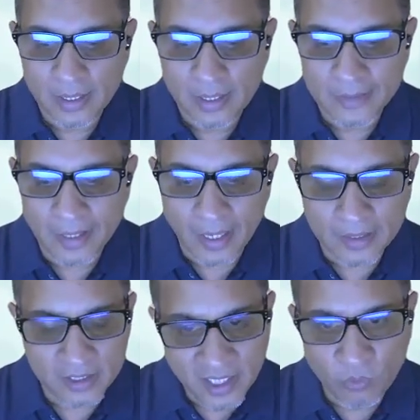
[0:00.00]
The
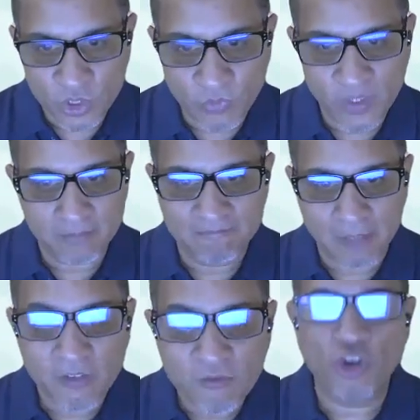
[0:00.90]
other thing which we
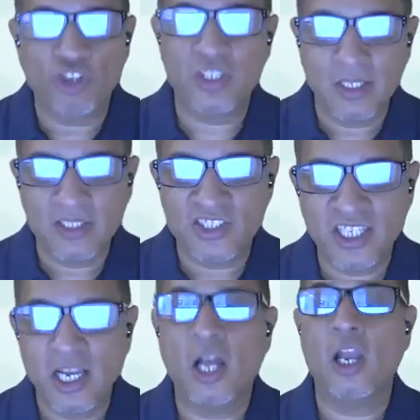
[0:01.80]
unfortunately
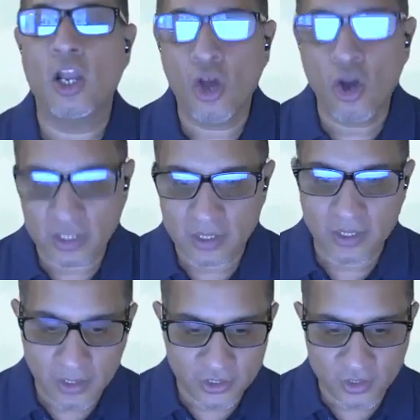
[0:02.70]
see a lot
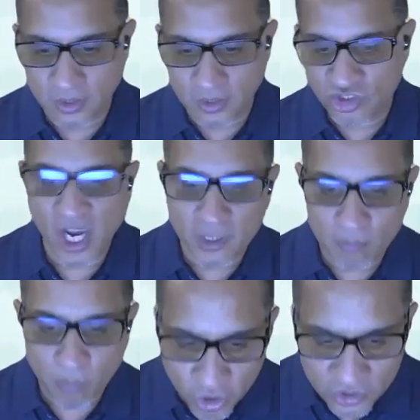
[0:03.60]
is
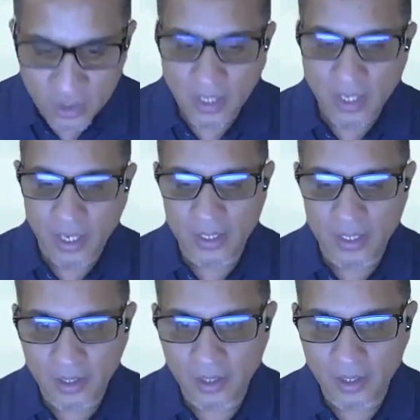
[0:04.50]
chatbots and